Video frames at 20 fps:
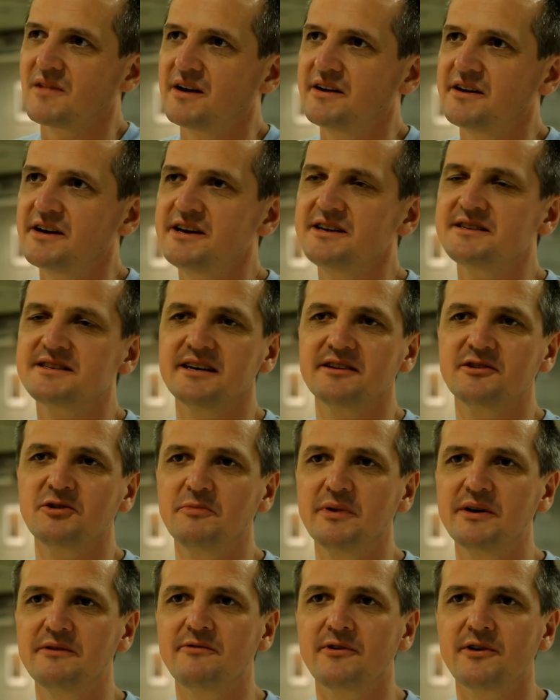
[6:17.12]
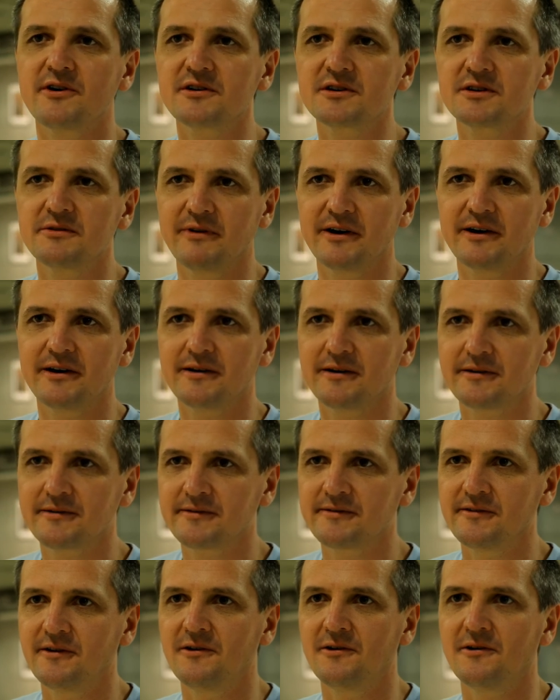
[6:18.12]
easy to be worked
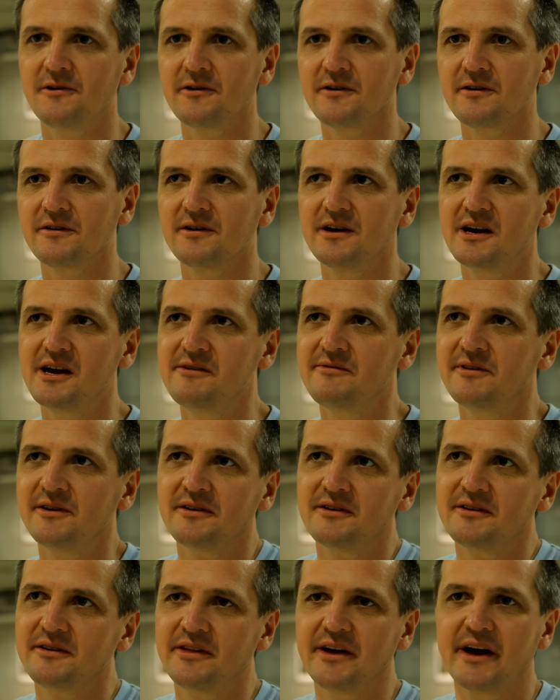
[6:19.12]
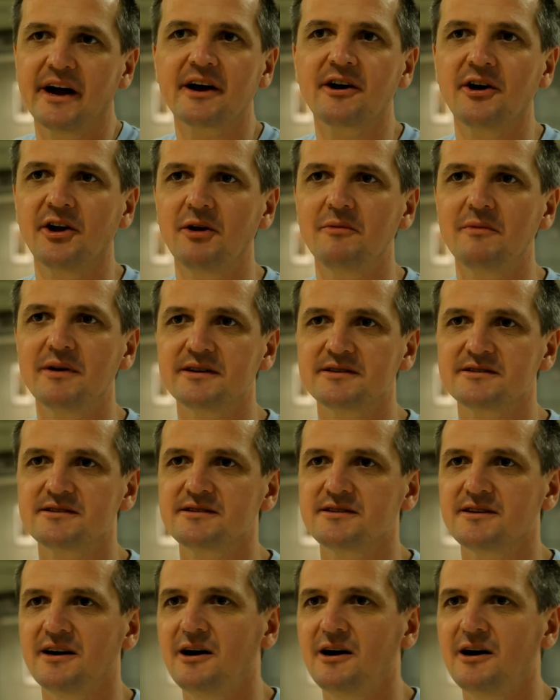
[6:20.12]
with, or even the economists,